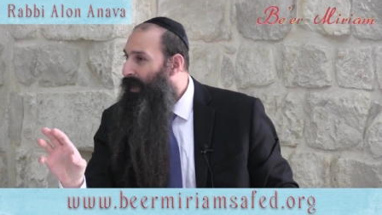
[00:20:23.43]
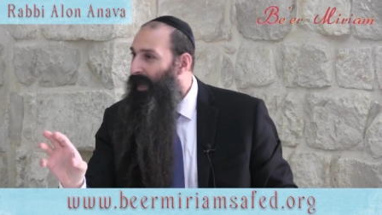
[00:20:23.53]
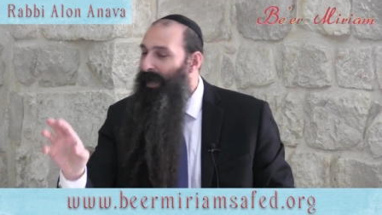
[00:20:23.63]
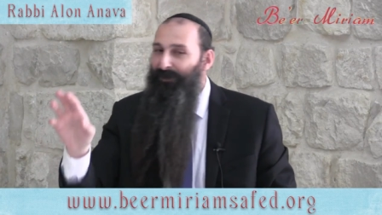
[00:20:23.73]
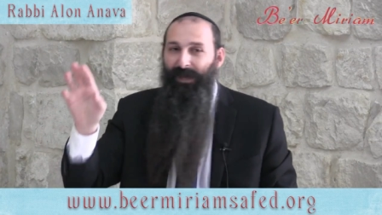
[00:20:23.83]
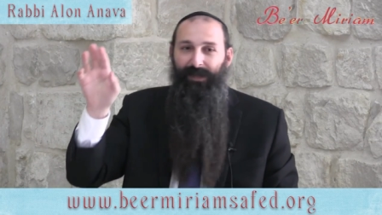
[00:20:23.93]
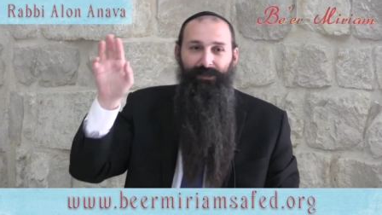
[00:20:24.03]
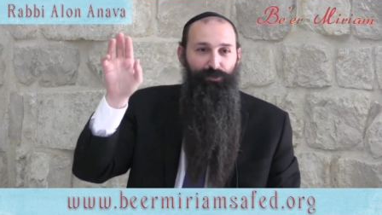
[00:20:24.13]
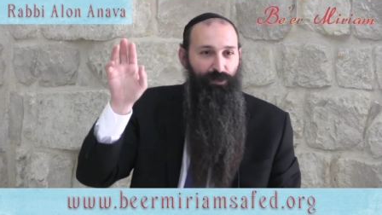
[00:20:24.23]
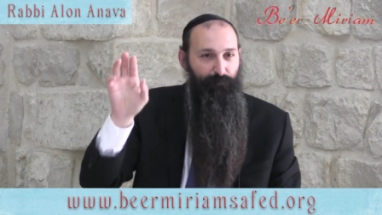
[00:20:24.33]
And that
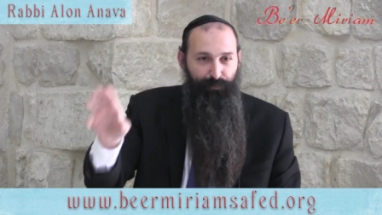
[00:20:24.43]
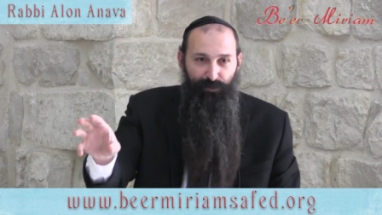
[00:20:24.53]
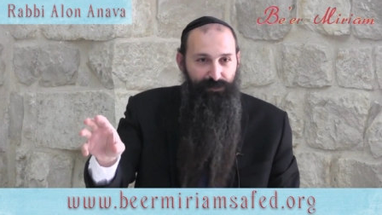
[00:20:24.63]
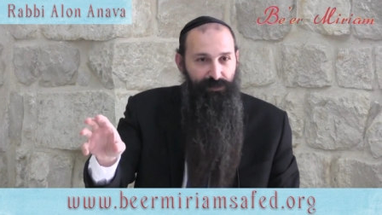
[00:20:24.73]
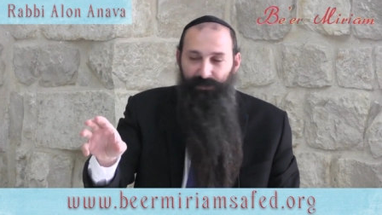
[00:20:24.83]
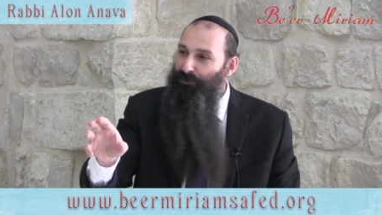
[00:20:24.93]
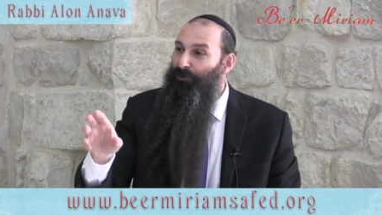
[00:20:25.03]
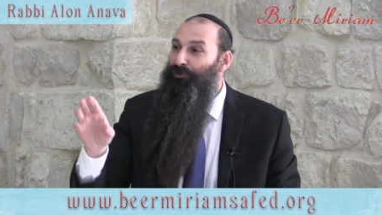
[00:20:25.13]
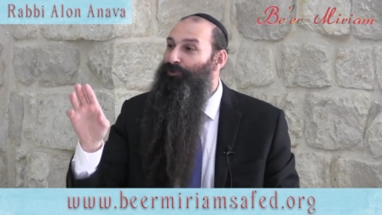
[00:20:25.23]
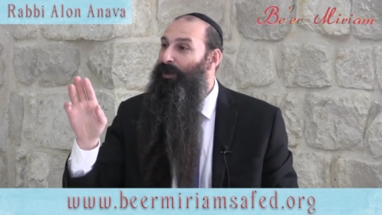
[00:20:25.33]
annoying person is
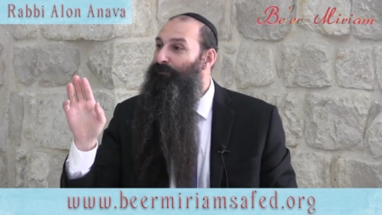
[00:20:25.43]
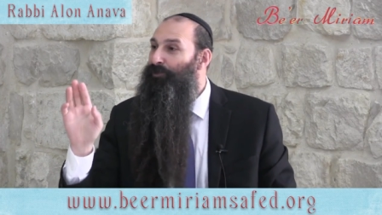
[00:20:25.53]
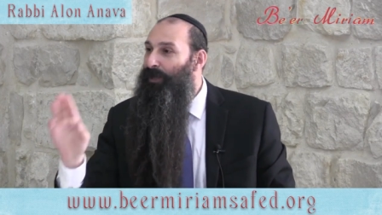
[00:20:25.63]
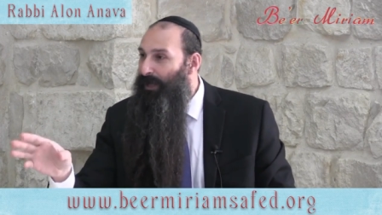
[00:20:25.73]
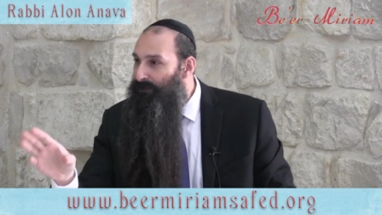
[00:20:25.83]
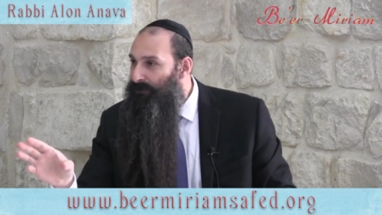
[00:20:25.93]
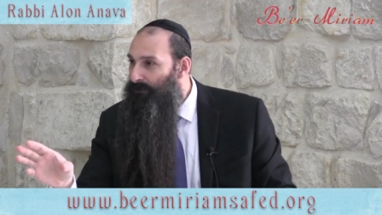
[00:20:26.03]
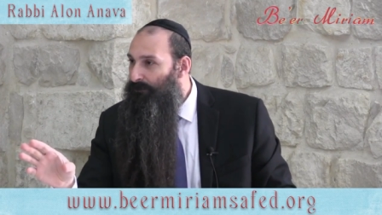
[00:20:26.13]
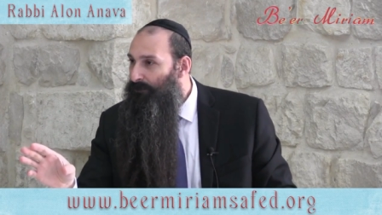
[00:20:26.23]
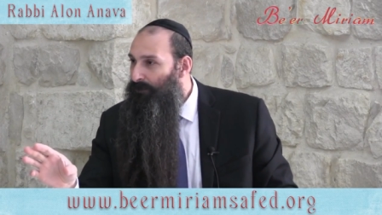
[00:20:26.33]
going to drive you
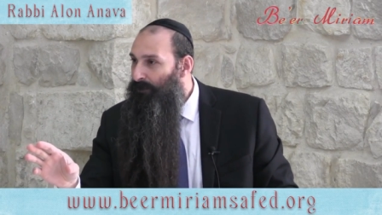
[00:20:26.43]
nuts.